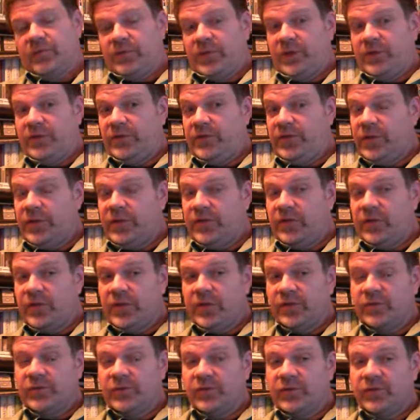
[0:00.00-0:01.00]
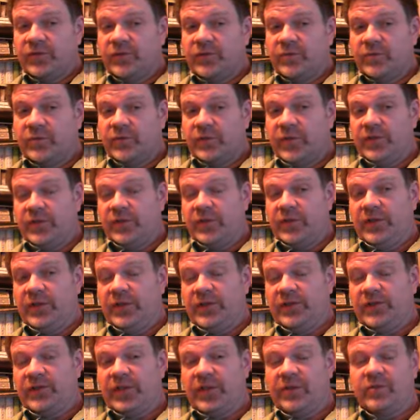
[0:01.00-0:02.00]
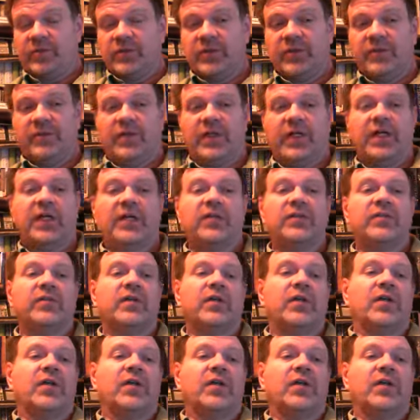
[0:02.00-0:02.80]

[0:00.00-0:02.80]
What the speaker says: Energy costs are a good example of that.